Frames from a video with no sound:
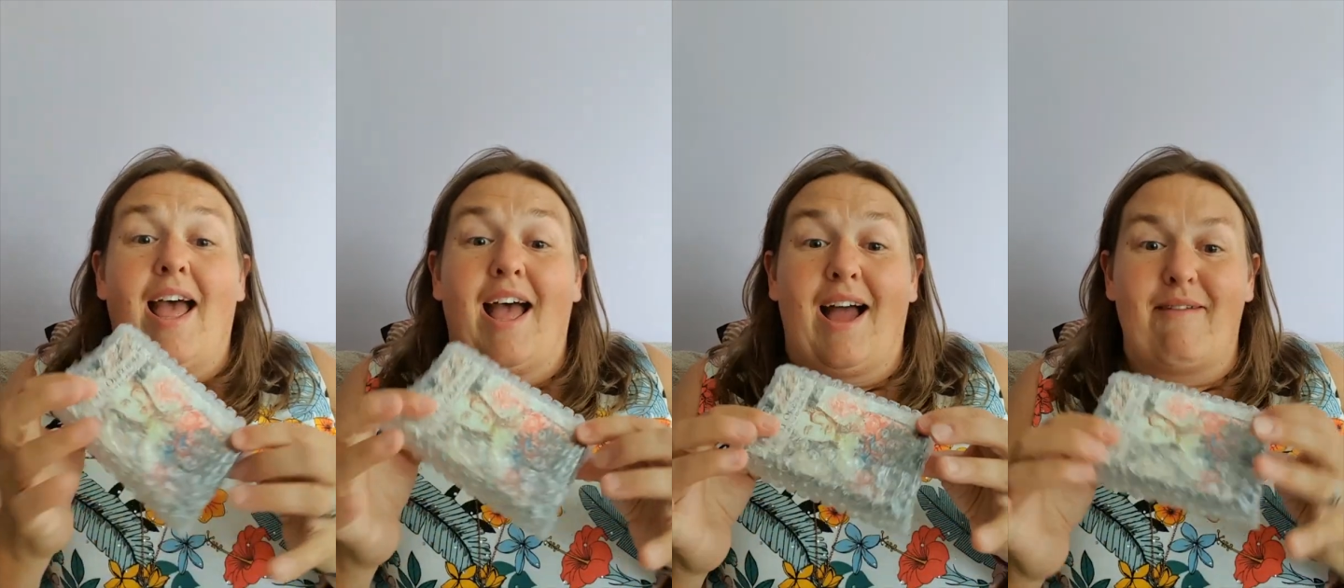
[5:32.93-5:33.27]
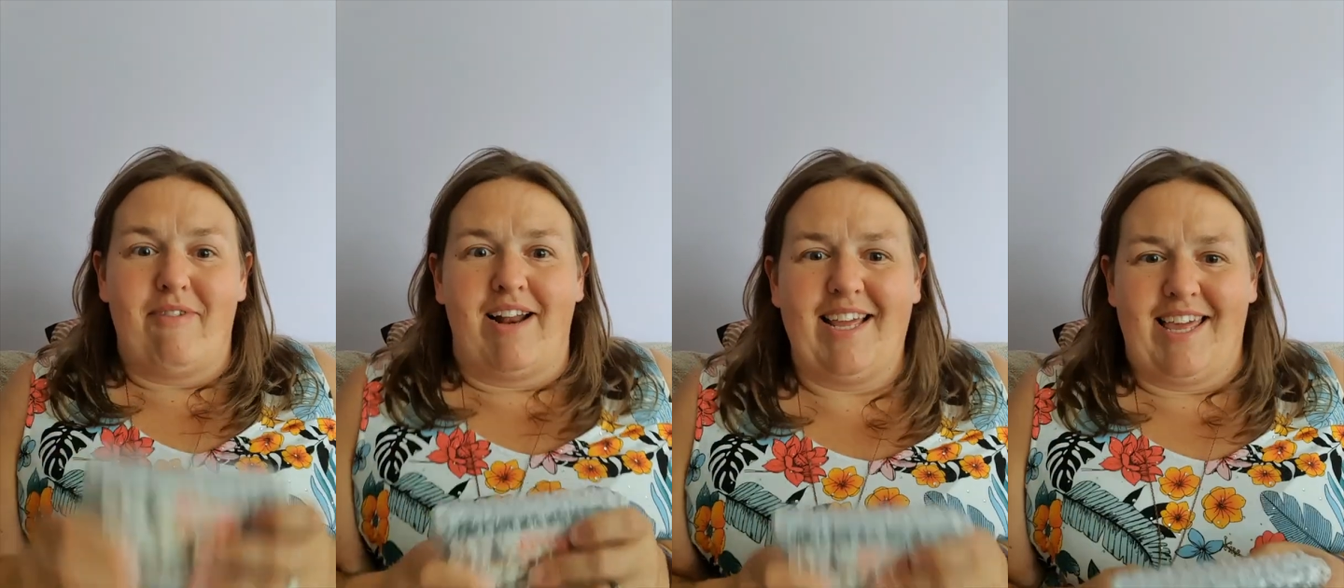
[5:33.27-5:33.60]
I'm
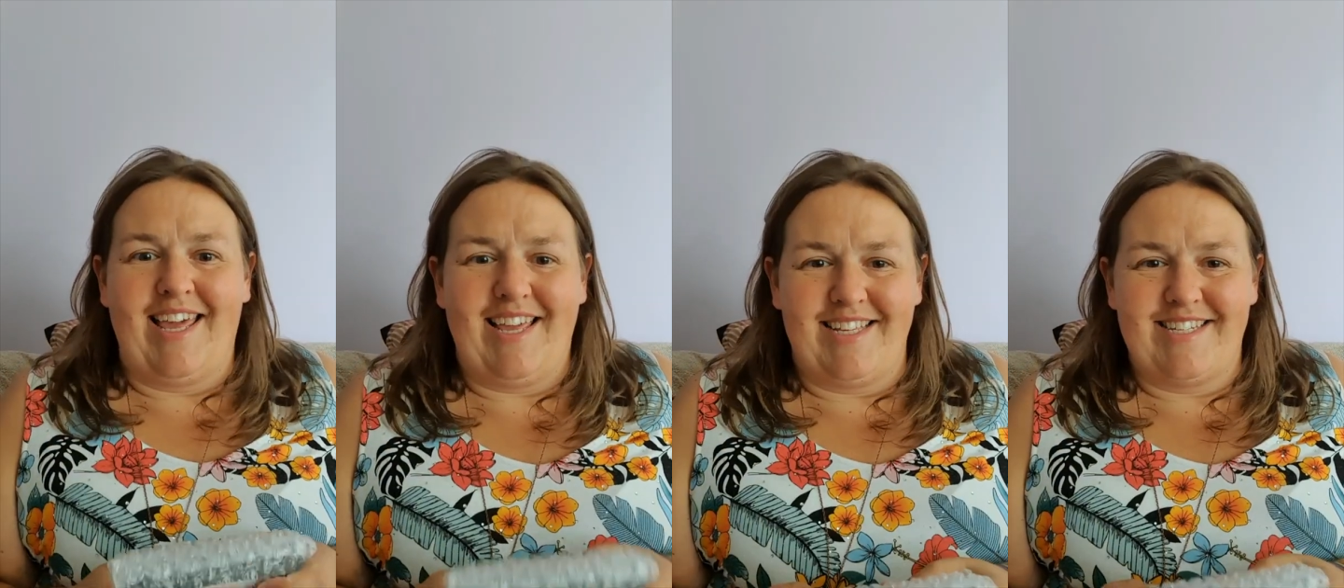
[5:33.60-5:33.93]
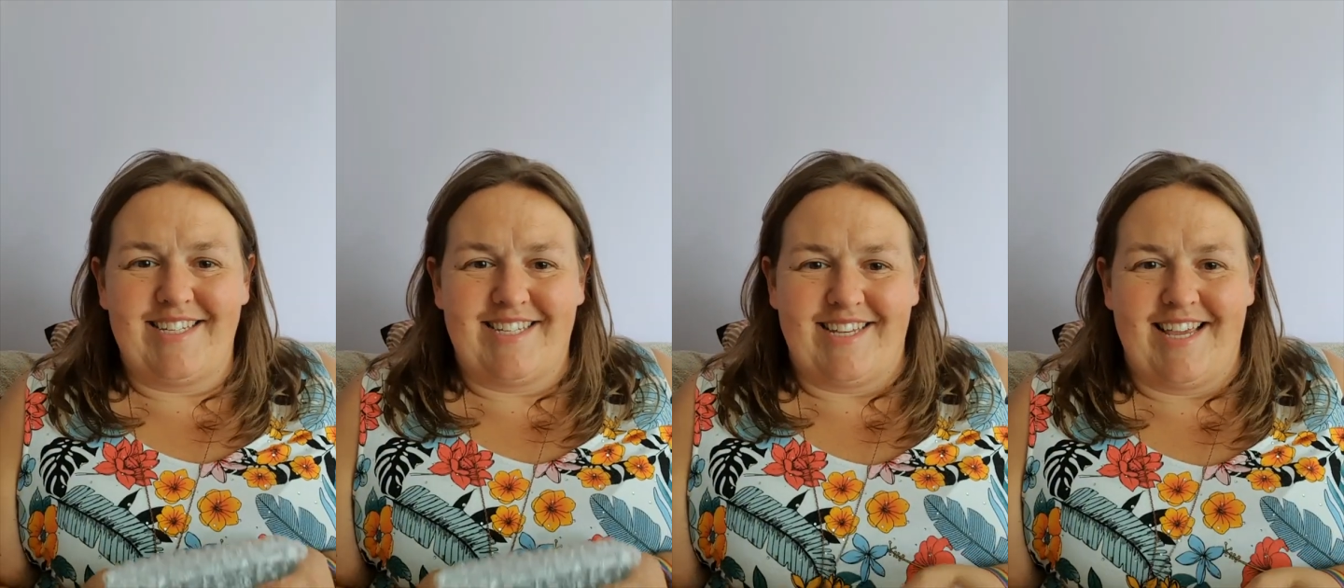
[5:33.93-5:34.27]
really keen
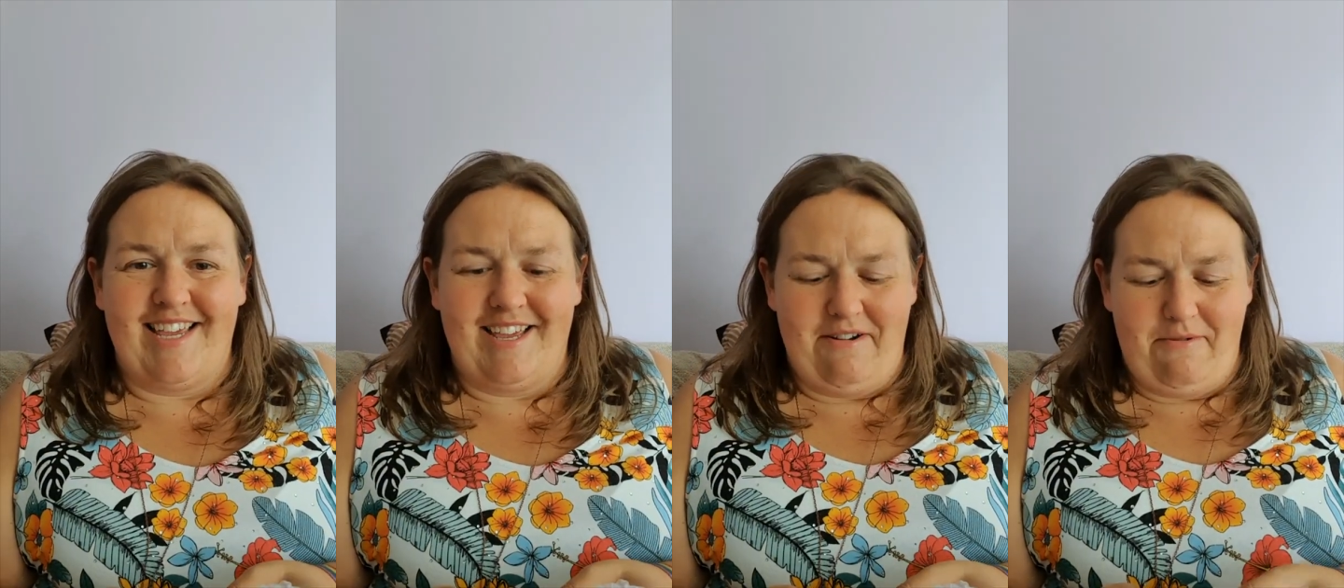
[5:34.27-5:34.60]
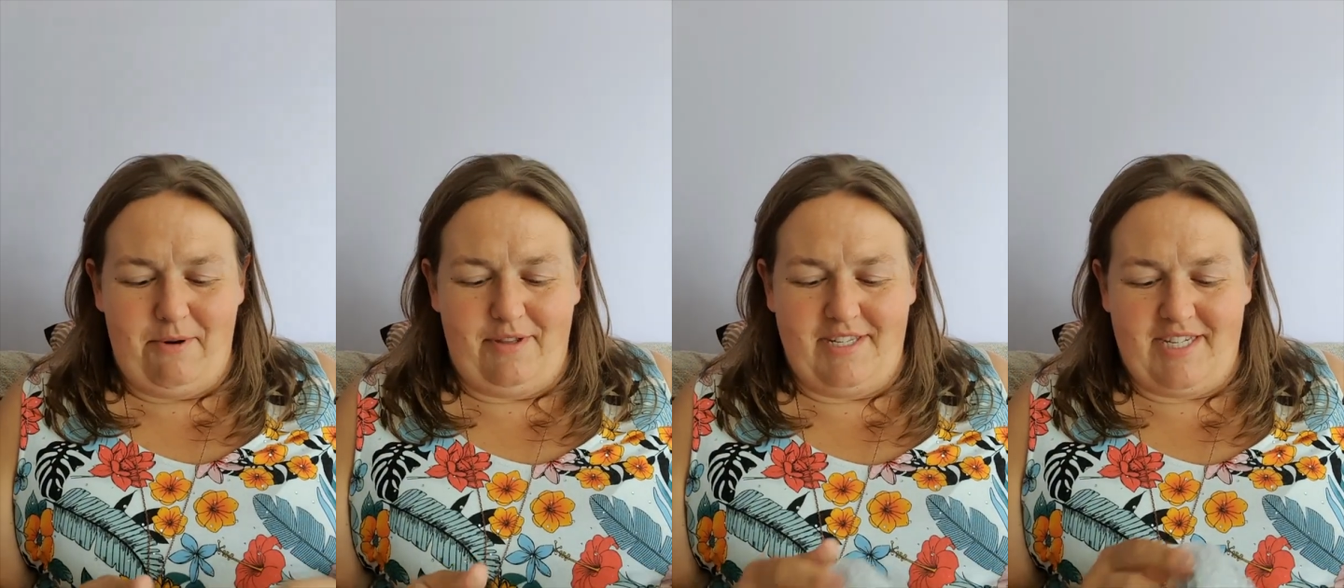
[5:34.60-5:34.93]
to see what the